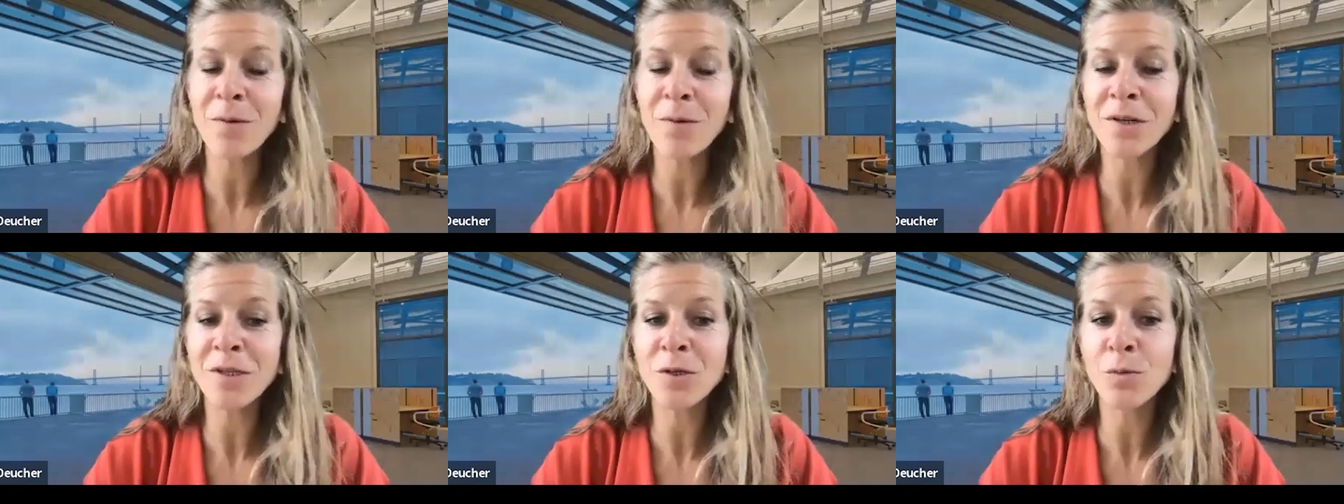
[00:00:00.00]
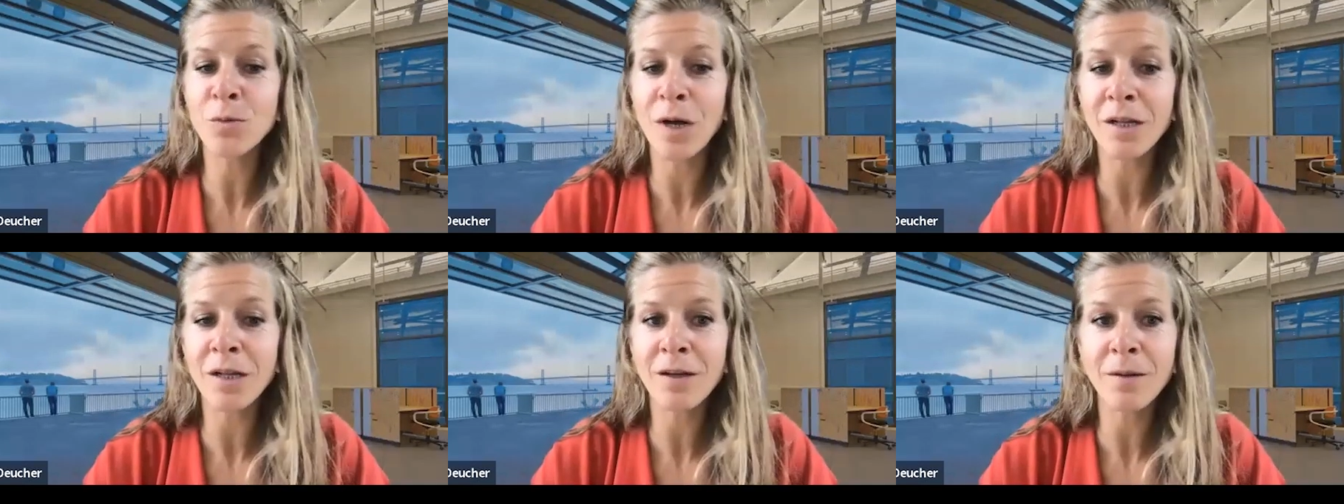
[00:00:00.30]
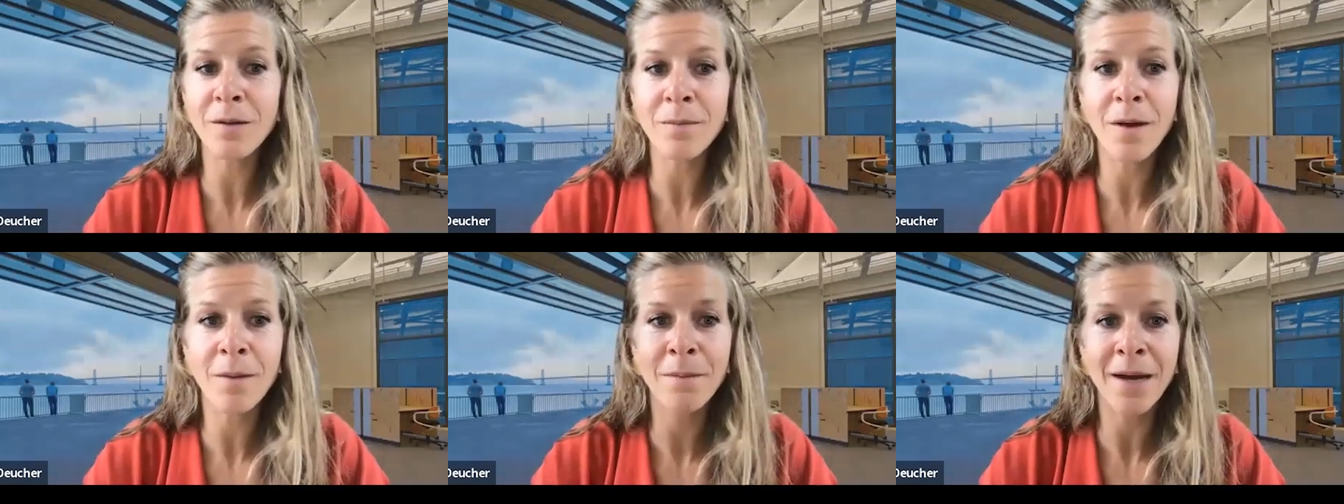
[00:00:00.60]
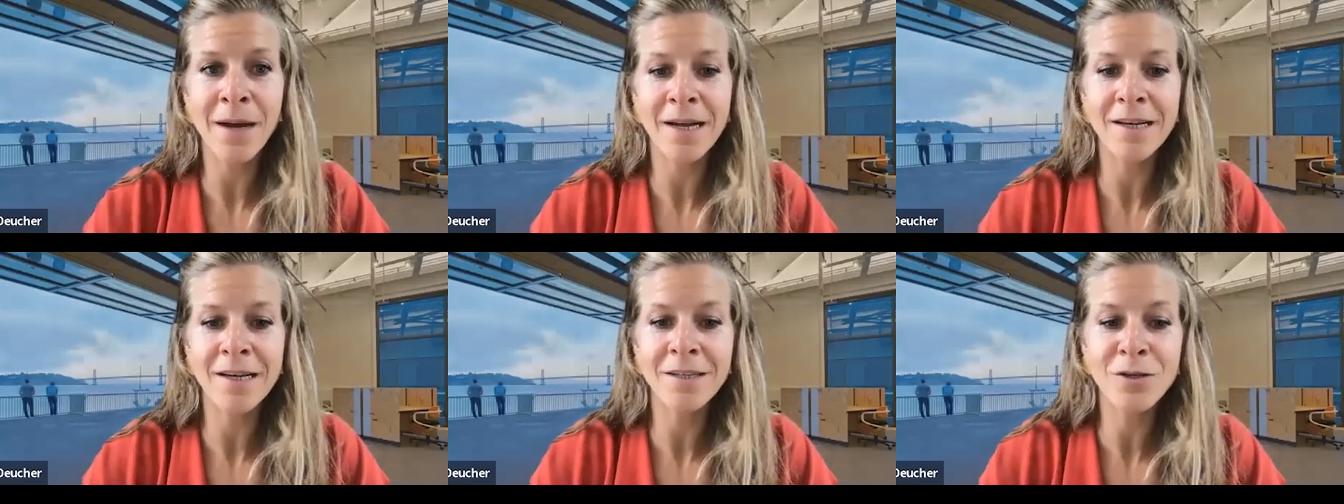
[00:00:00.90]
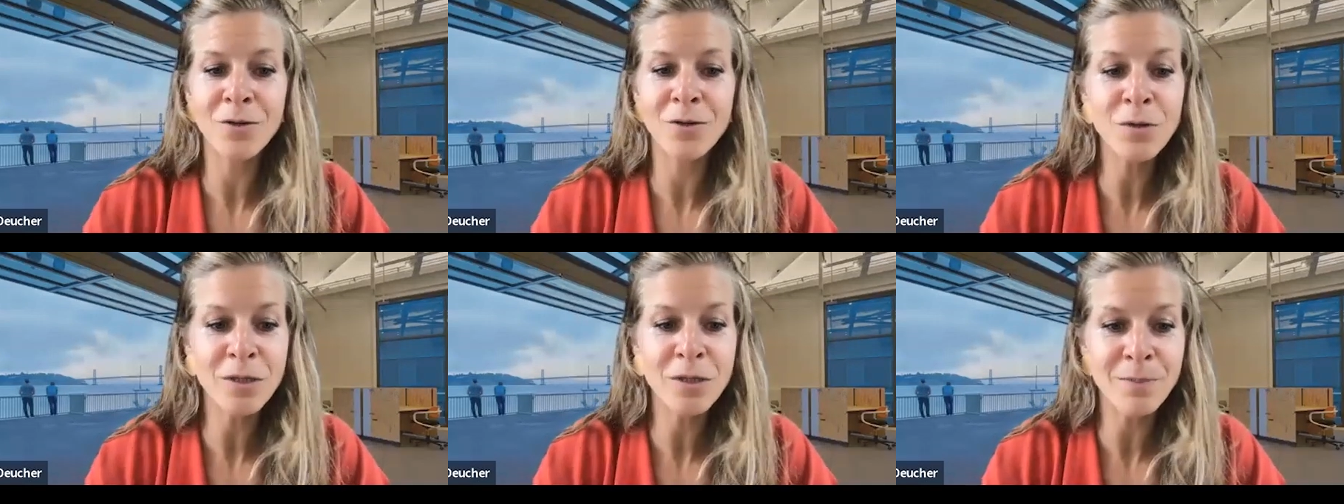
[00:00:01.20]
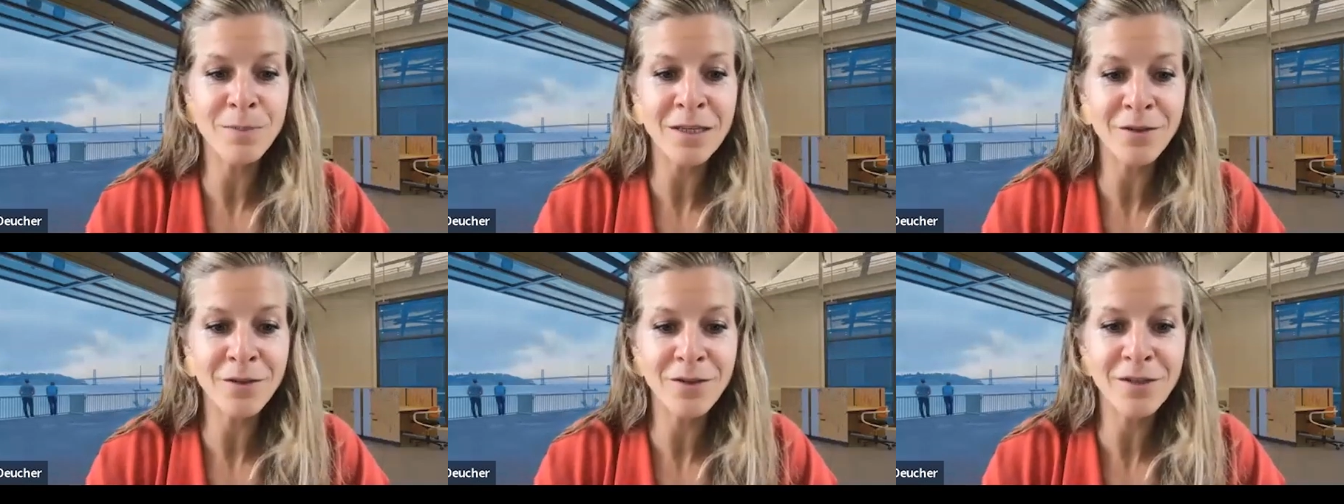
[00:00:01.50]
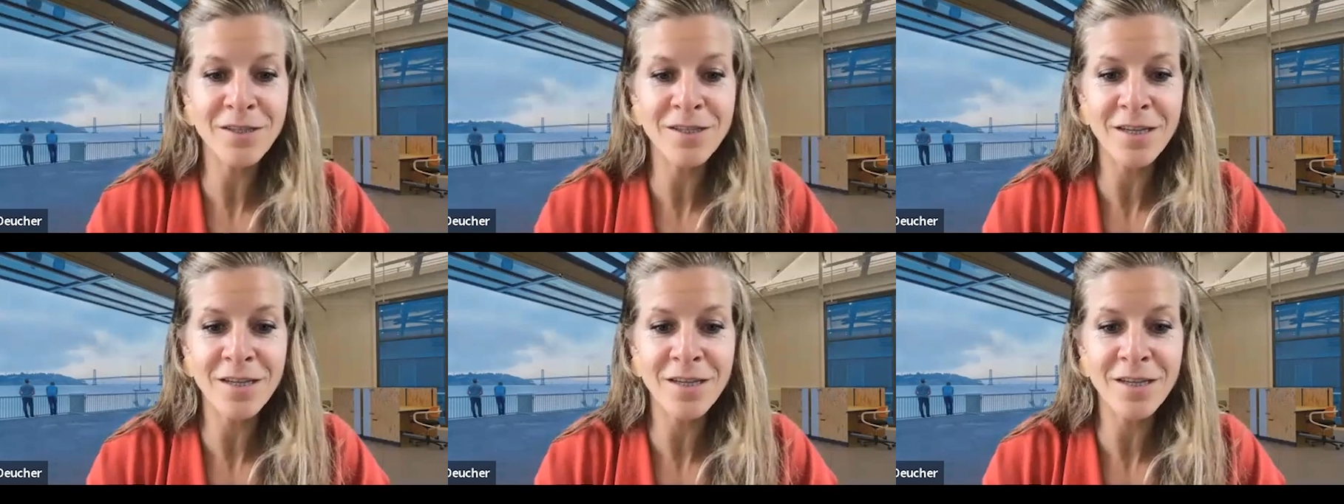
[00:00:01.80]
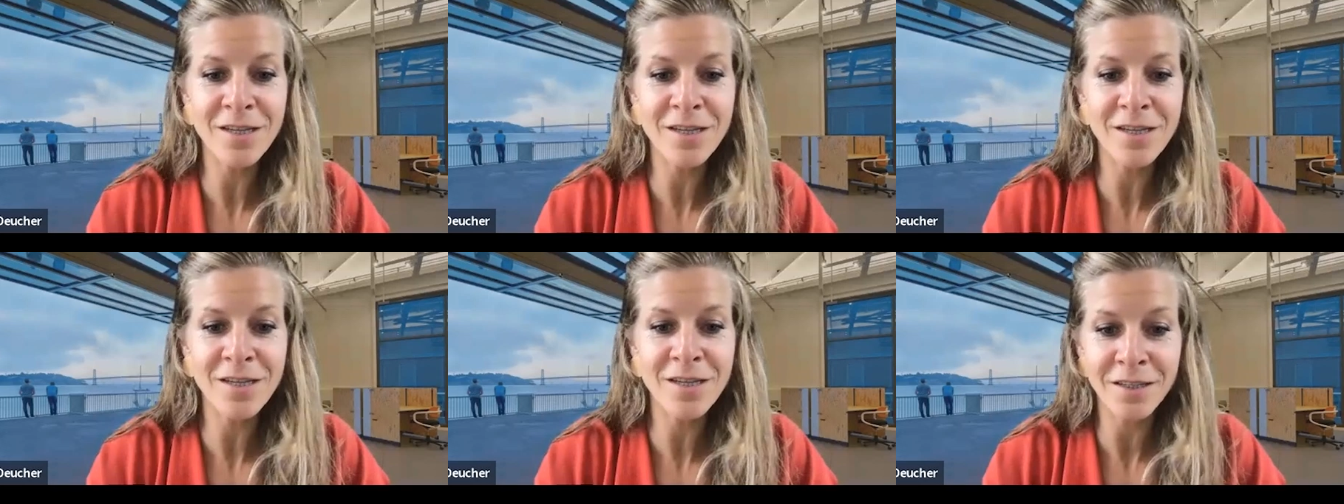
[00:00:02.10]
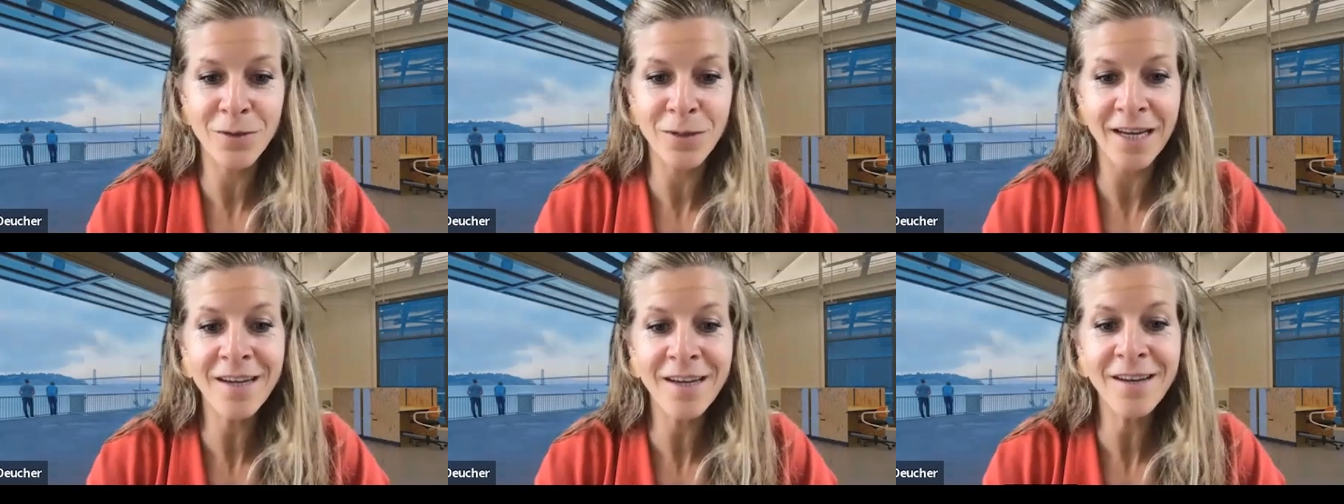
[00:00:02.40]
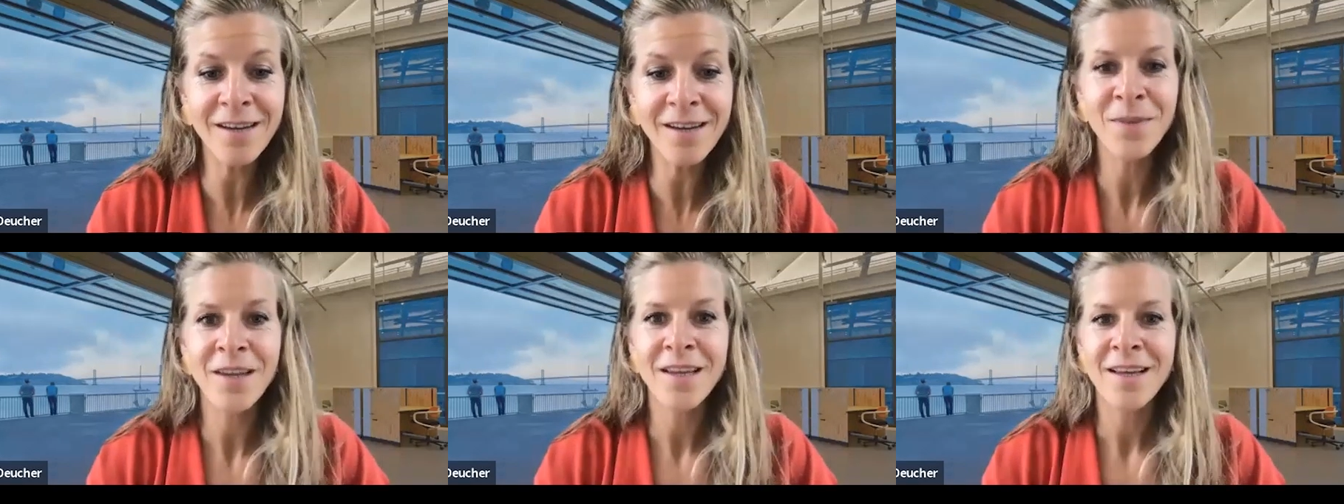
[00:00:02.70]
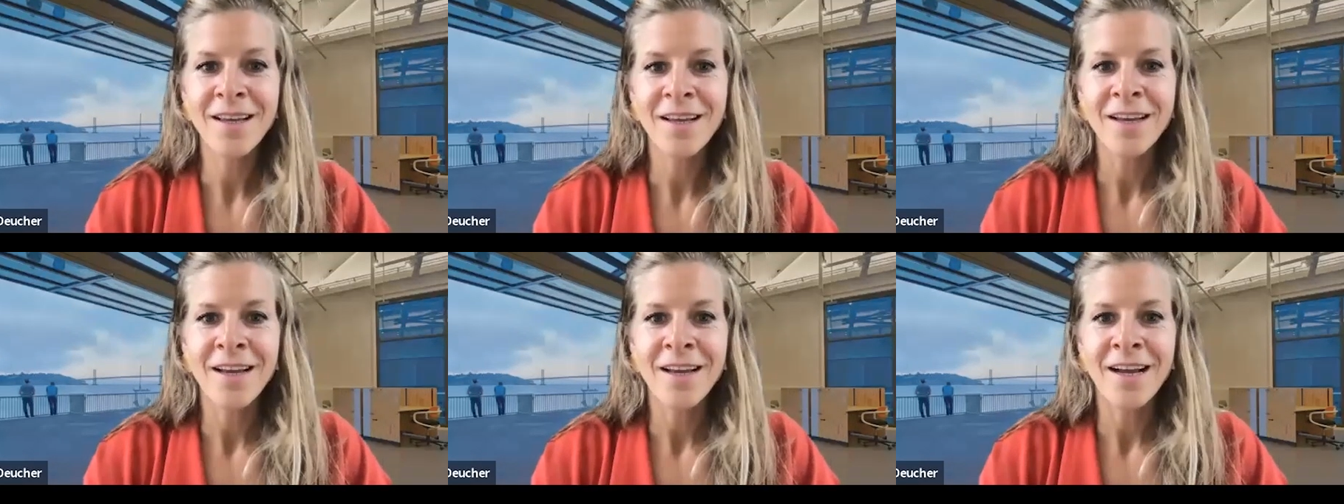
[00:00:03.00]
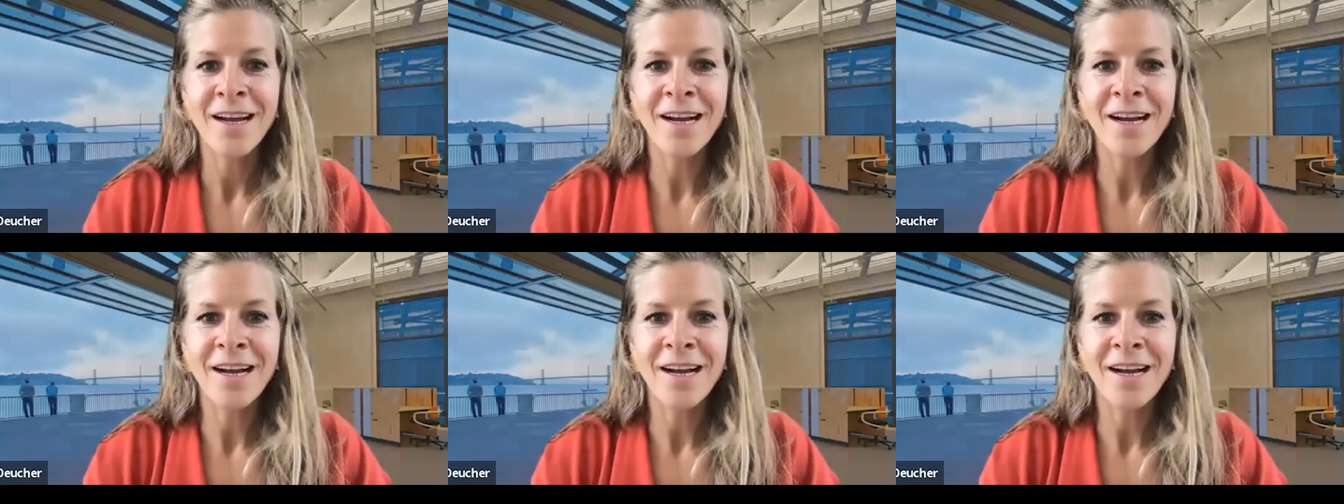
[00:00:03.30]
I want to welcome my two speakers today.